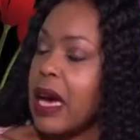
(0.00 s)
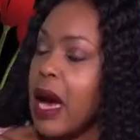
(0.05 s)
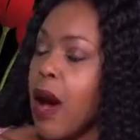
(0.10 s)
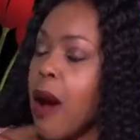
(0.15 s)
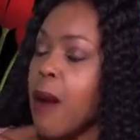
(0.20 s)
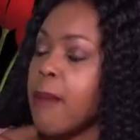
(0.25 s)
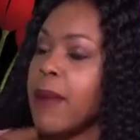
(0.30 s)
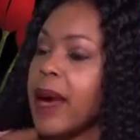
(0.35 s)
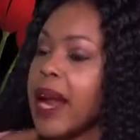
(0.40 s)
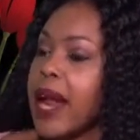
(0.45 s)

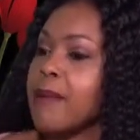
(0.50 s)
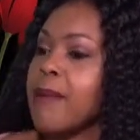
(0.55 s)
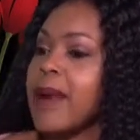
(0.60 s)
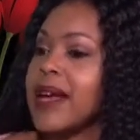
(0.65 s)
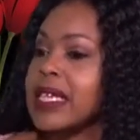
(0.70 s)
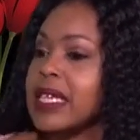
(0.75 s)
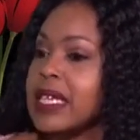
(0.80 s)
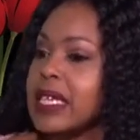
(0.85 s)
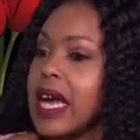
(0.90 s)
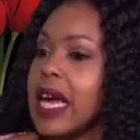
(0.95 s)
But I
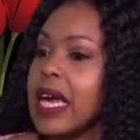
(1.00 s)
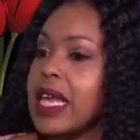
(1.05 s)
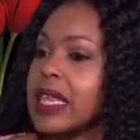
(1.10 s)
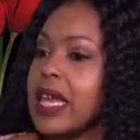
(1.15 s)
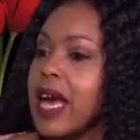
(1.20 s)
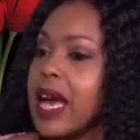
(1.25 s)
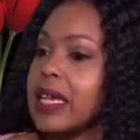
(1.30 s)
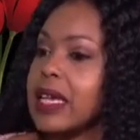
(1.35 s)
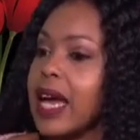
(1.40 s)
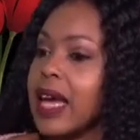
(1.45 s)
must say
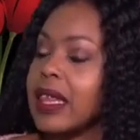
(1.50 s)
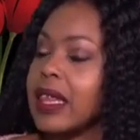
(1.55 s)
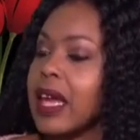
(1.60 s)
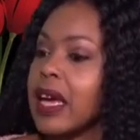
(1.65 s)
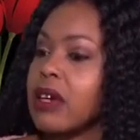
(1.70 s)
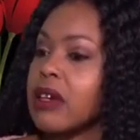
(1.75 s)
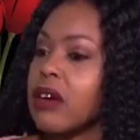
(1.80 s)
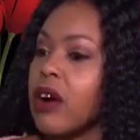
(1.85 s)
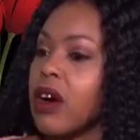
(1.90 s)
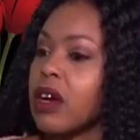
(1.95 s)
that I
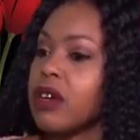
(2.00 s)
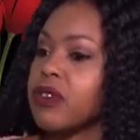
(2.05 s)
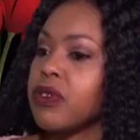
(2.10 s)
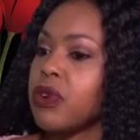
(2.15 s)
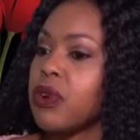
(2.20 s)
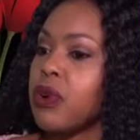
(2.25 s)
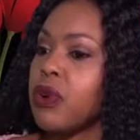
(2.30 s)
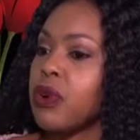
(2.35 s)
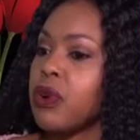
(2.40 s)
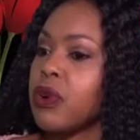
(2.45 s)
thank God
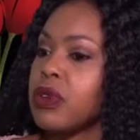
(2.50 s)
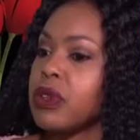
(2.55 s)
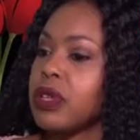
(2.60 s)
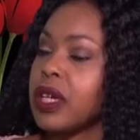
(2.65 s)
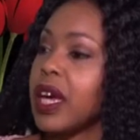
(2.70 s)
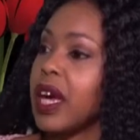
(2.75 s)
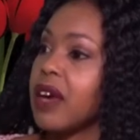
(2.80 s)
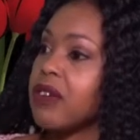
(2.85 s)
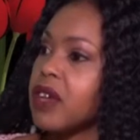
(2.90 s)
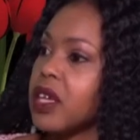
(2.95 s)
for the
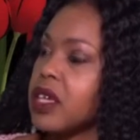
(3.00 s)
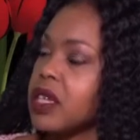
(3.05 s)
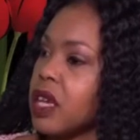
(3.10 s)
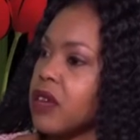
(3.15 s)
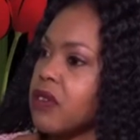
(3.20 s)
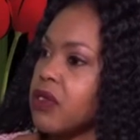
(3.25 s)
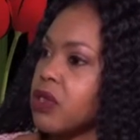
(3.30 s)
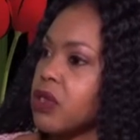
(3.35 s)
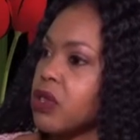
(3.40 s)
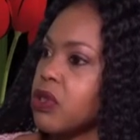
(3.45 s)
gift He's
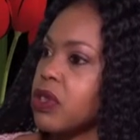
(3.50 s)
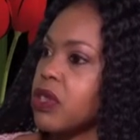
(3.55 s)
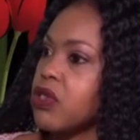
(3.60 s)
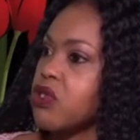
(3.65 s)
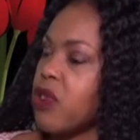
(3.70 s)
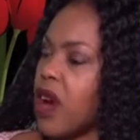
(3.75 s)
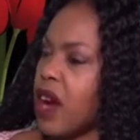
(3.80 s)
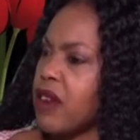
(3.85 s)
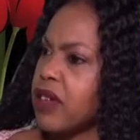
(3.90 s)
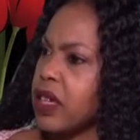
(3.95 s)
given you, the
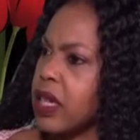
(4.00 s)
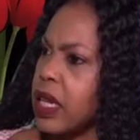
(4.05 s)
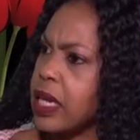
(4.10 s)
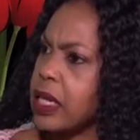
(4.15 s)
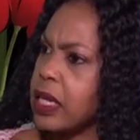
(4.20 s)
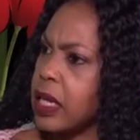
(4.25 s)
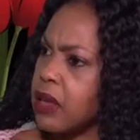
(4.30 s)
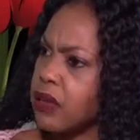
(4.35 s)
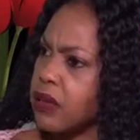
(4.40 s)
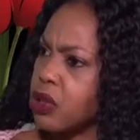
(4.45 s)
drive that He
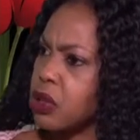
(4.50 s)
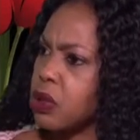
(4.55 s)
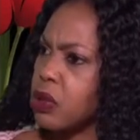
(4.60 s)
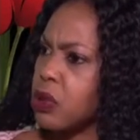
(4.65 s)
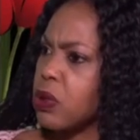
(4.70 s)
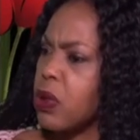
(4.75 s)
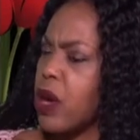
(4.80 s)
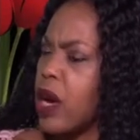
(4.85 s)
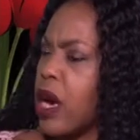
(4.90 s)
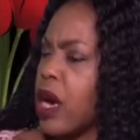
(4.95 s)
has given
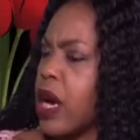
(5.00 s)
you.